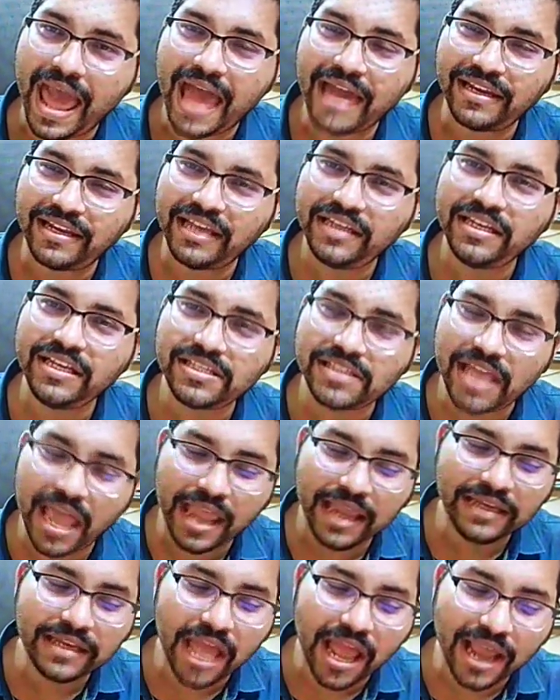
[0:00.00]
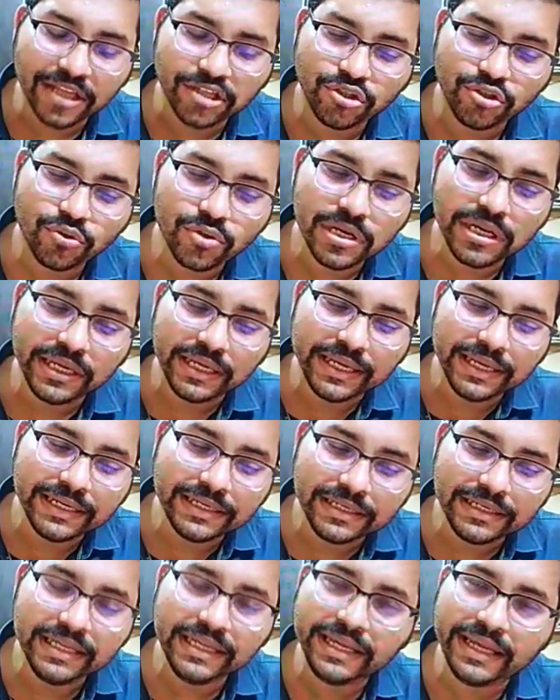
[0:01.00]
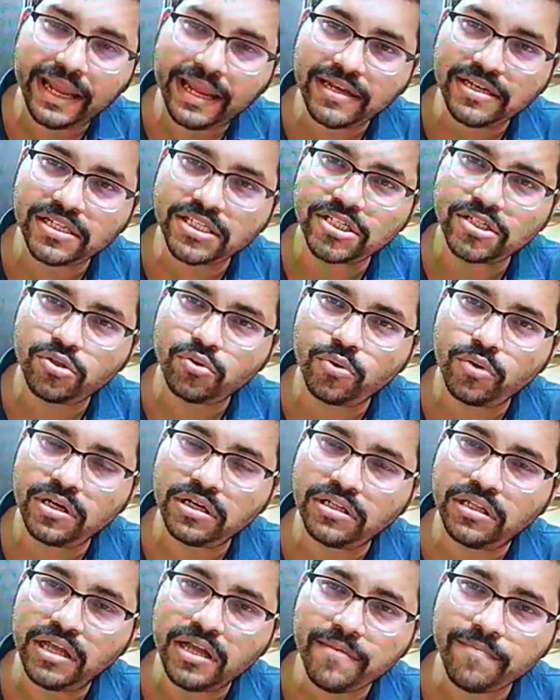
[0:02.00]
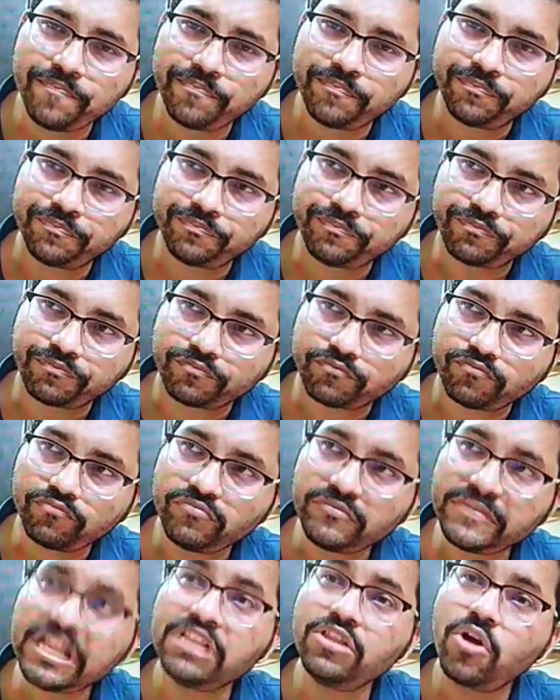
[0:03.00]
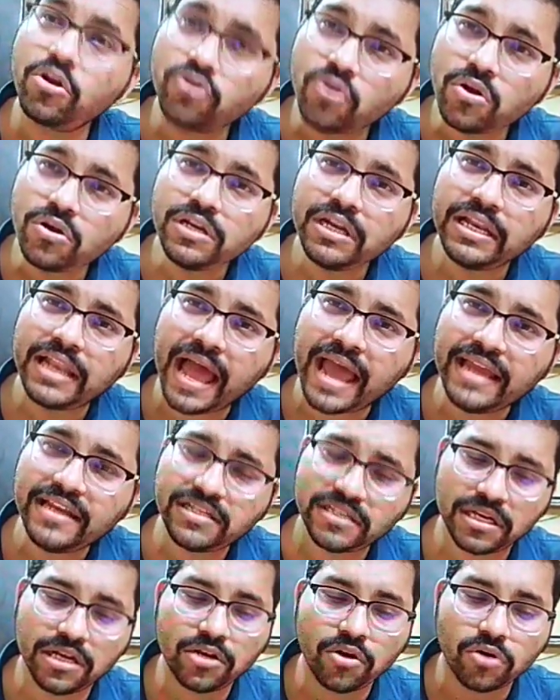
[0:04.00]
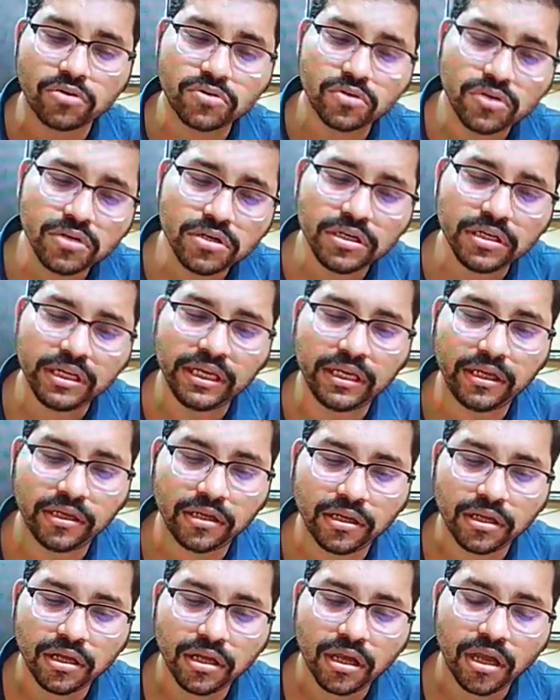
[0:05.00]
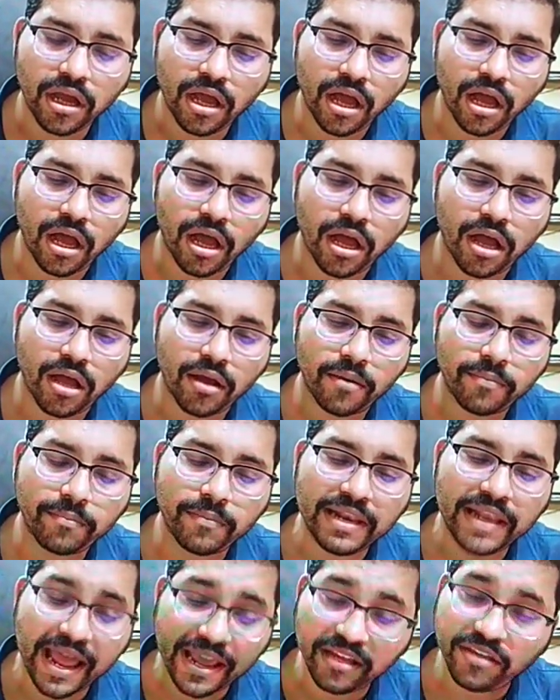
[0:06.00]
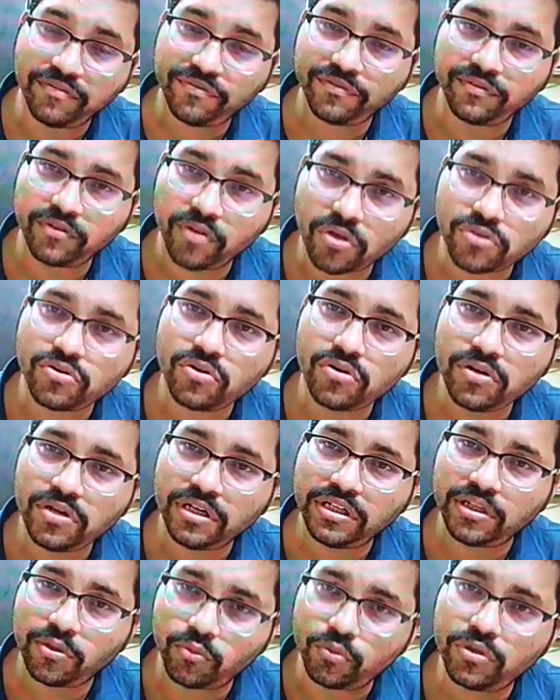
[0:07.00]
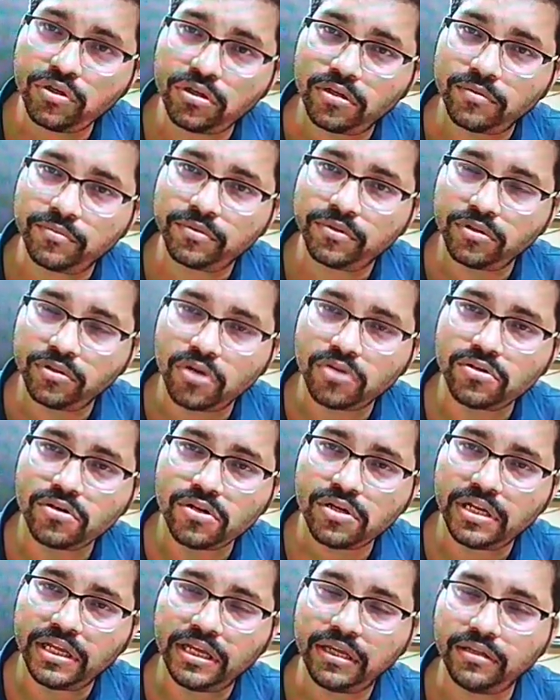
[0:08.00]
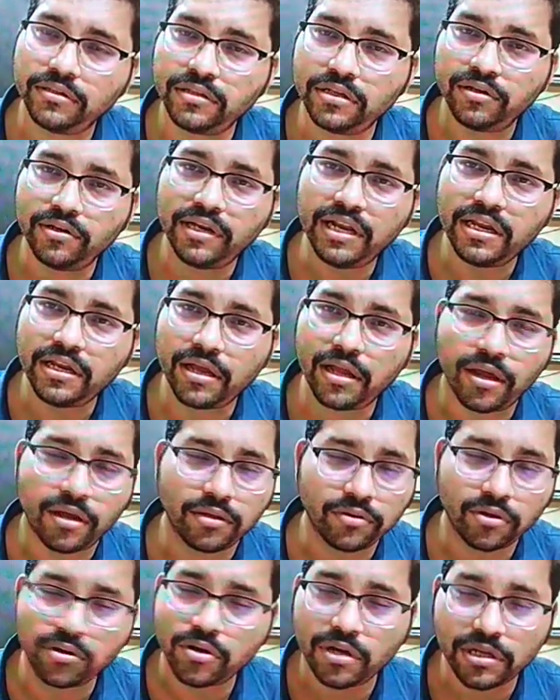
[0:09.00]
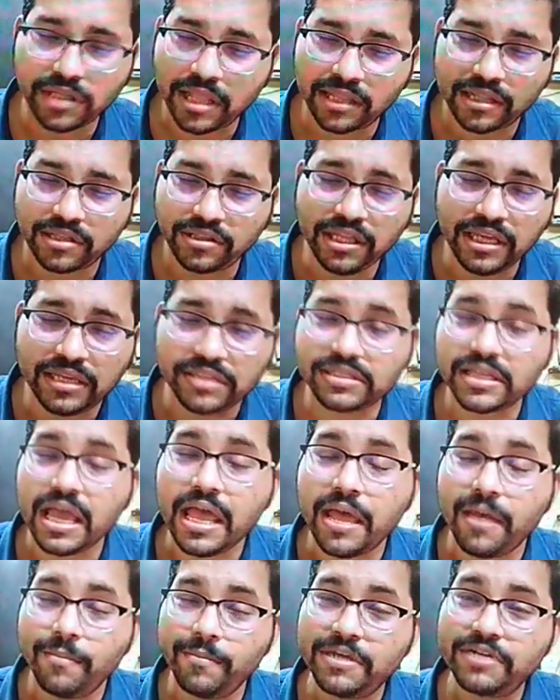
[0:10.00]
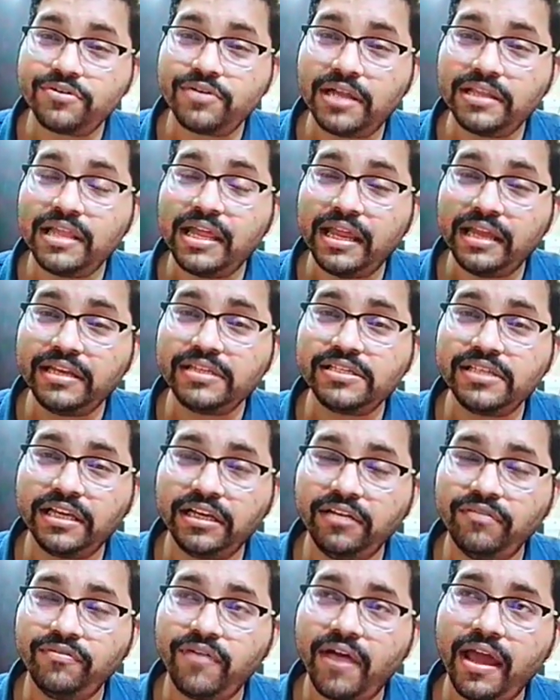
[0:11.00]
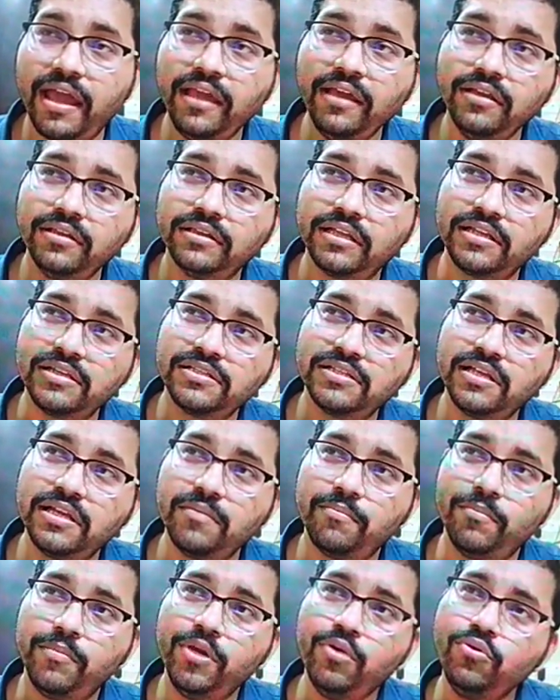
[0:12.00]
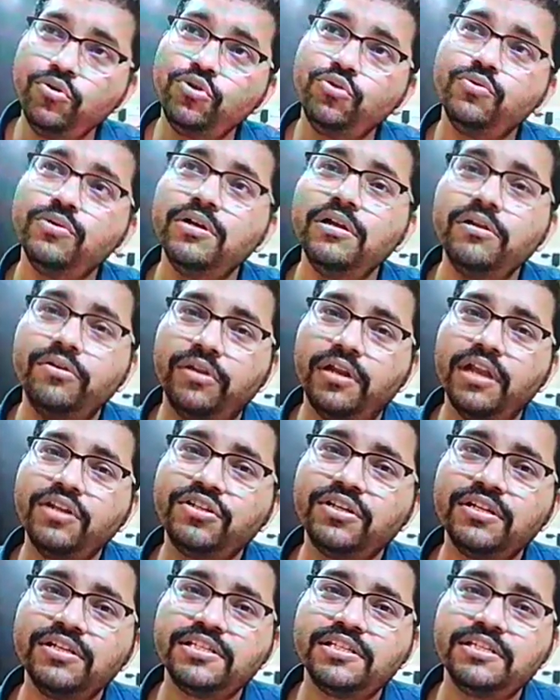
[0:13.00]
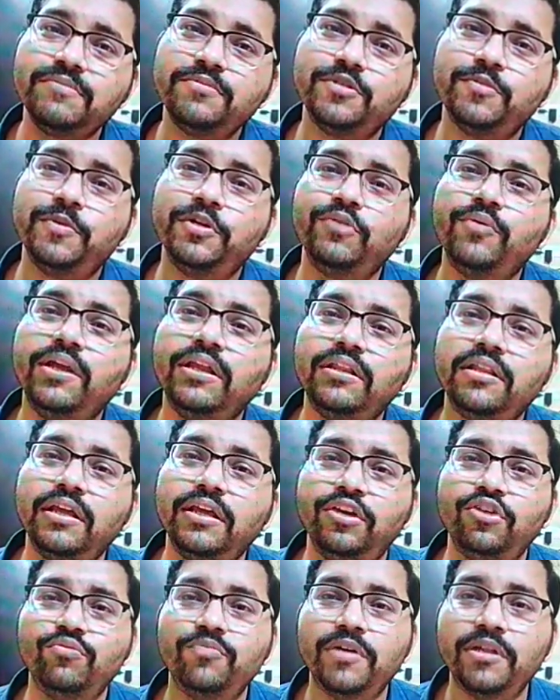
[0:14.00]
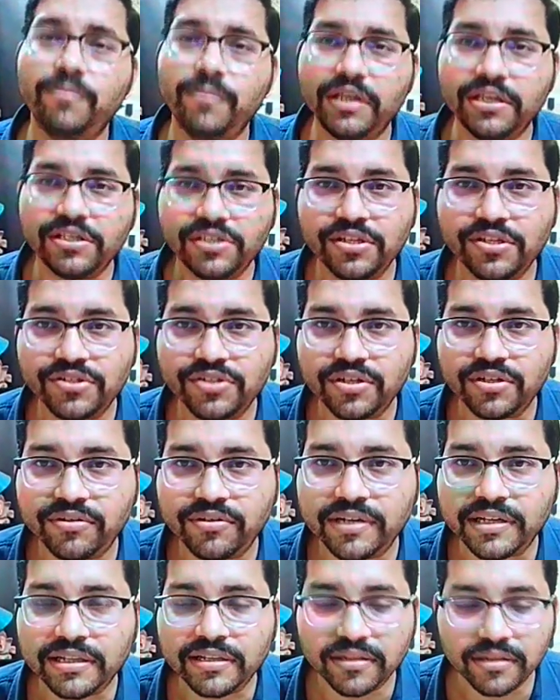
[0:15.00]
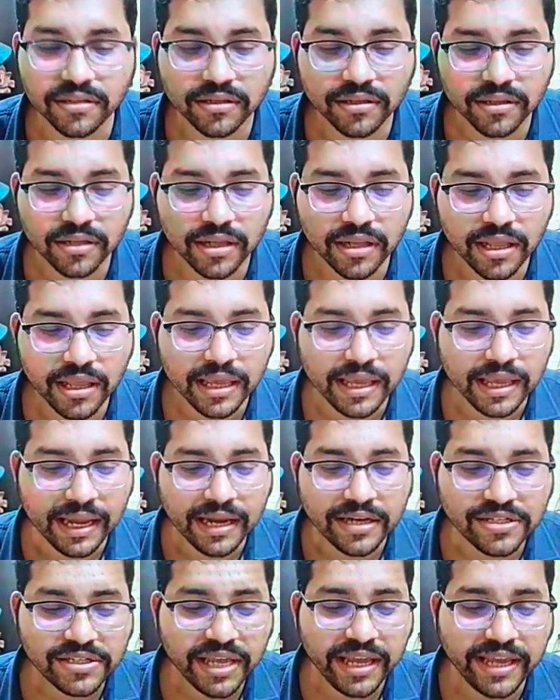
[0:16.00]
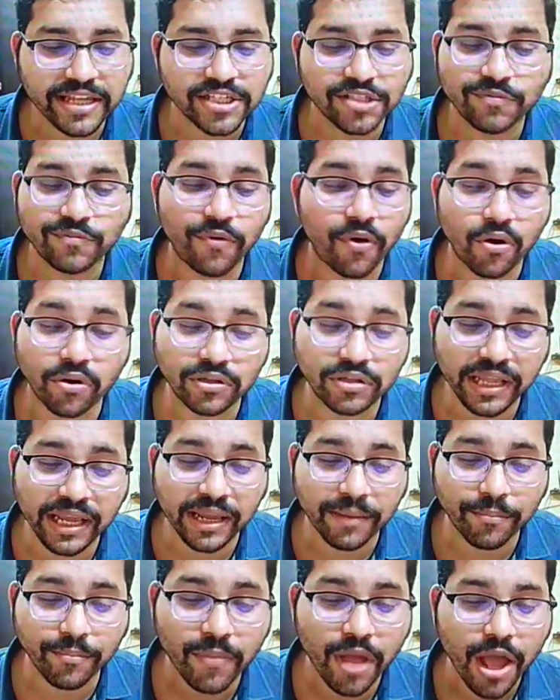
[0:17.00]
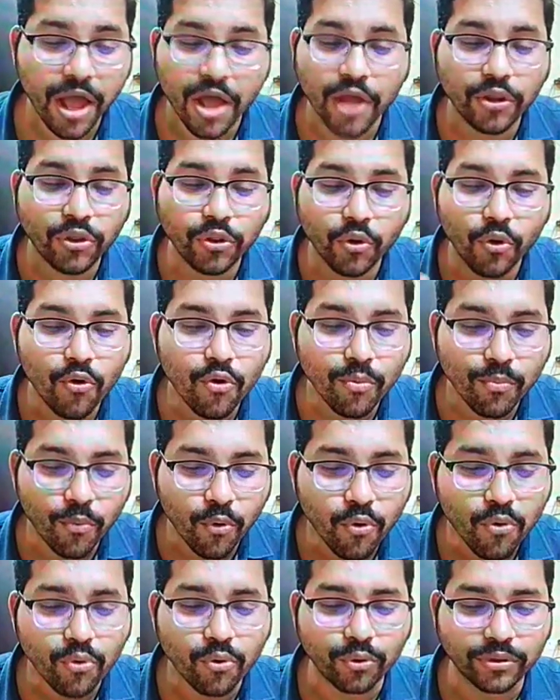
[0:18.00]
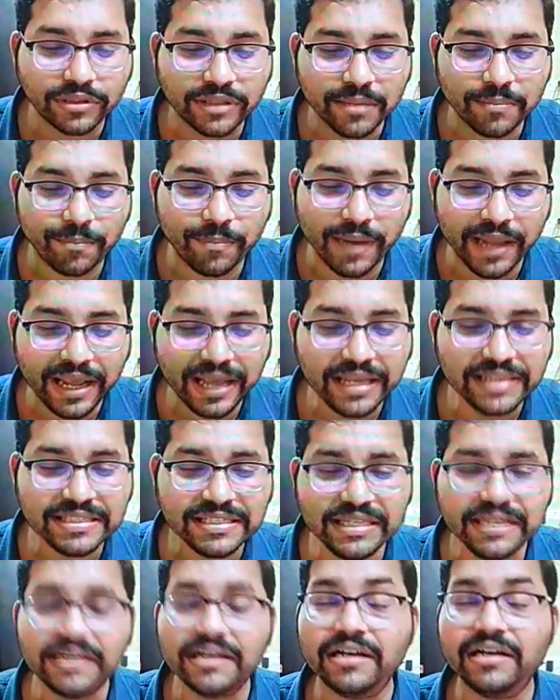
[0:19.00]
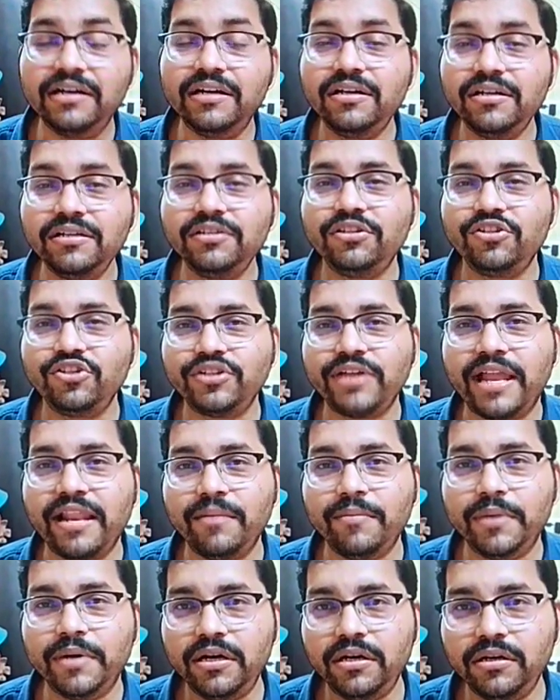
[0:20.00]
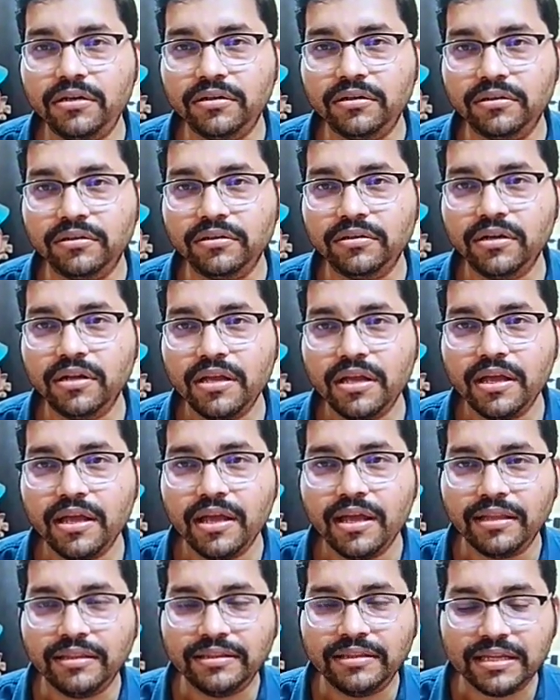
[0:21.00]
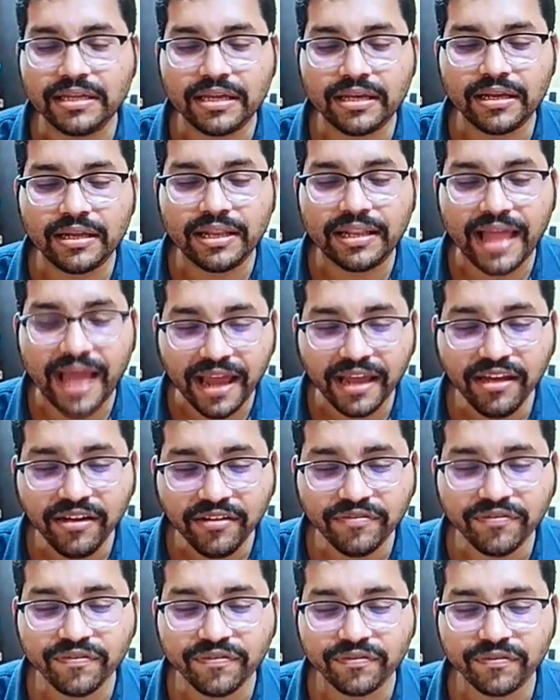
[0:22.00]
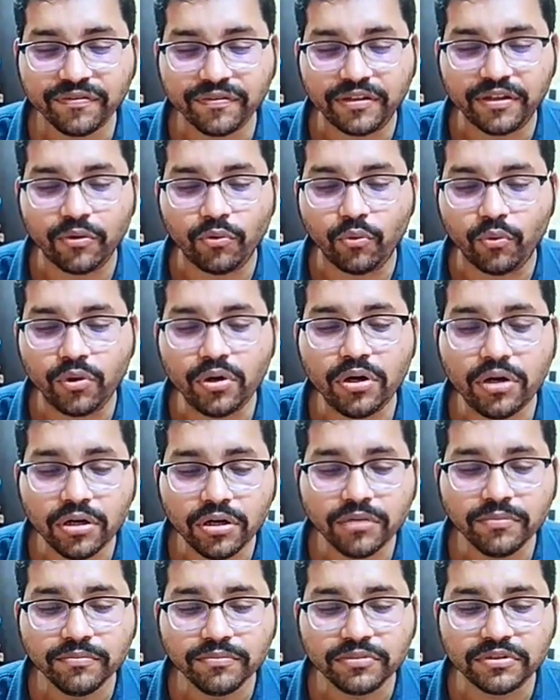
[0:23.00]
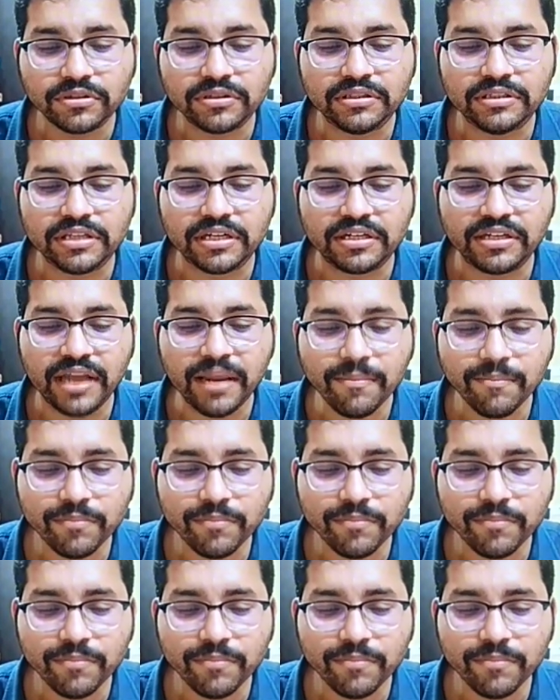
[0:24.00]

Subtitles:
and it actually indicates toward the not only light, not only life, not only the warmth, not only not only the other things, but rather it is signifying that is the mutual relationships between the human beings in general. It says, "For them no more the blazing hearth shall burn." The life, the warmth, the